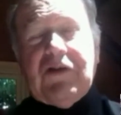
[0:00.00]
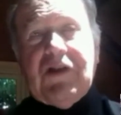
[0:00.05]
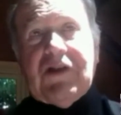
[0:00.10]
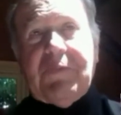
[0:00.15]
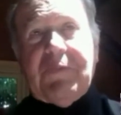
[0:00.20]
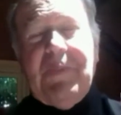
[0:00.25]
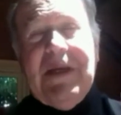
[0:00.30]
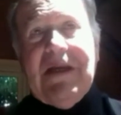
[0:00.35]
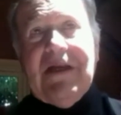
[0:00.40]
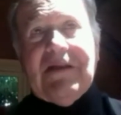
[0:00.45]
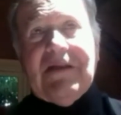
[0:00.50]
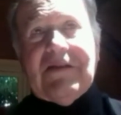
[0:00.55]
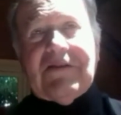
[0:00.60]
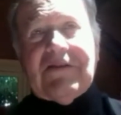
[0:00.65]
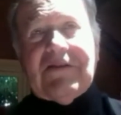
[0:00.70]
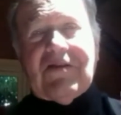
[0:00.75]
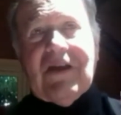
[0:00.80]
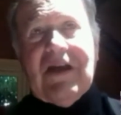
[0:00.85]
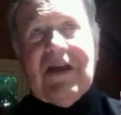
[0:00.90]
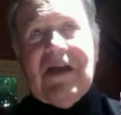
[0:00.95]
just
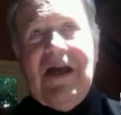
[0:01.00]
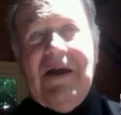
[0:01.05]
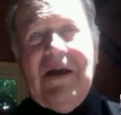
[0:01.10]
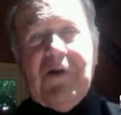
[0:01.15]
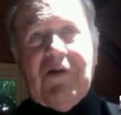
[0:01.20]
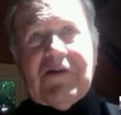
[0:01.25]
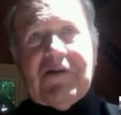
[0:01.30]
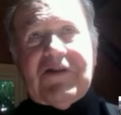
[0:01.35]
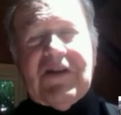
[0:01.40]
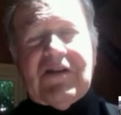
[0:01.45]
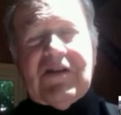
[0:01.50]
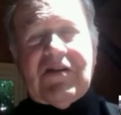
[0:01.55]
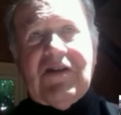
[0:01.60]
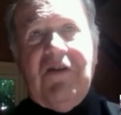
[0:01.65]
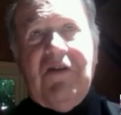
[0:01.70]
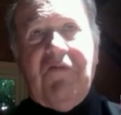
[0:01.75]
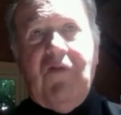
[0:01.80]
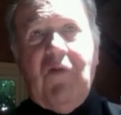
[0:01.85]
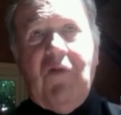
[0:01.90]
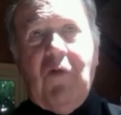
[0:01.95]
because the Commodore
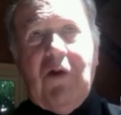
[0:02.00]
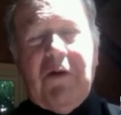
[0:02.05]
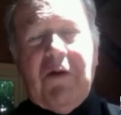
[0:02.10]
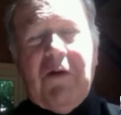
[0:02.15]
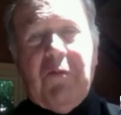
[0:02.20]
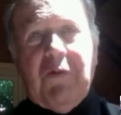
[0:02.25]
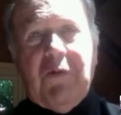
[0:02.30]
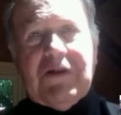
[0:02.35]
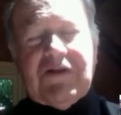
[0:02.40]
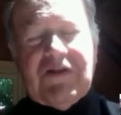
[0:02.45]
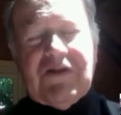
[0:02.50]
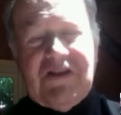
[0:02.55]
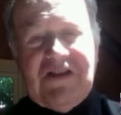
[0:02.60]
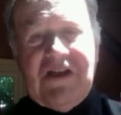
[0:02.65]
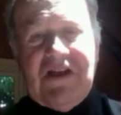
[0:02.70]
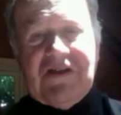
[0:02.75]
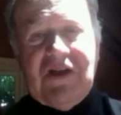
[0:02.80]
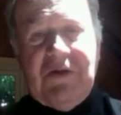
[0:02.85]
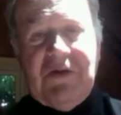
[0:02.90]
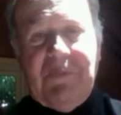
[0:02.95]
64 was
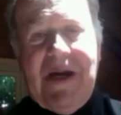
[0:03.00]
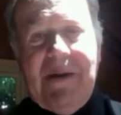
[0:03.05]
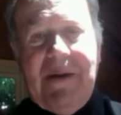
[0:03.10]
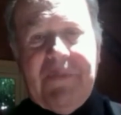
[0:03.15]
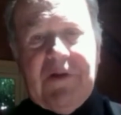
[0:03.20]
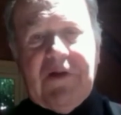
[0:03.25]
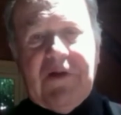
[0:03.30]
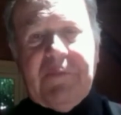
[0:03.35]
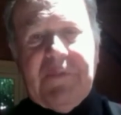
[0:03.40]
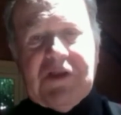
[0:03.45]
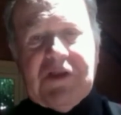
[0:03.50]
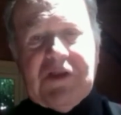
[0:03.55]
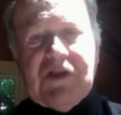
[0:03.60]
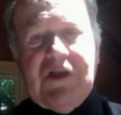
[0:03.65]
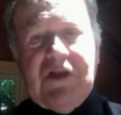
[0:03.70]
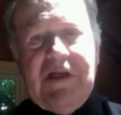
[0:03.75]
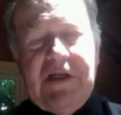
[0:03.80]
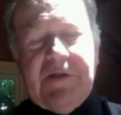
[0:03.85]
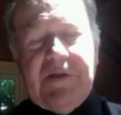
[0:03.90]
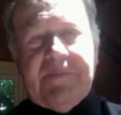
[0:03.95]
such a popular
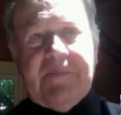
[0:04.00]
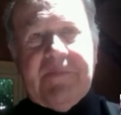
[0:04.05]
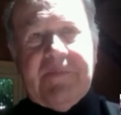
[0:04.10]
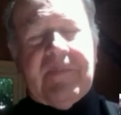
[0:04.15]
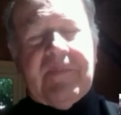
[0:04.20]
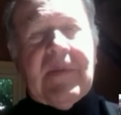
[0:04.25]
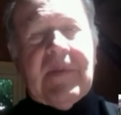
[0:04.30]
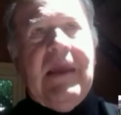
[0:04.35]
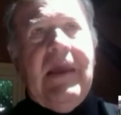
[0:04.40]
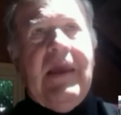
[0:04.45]
machine. Yeah.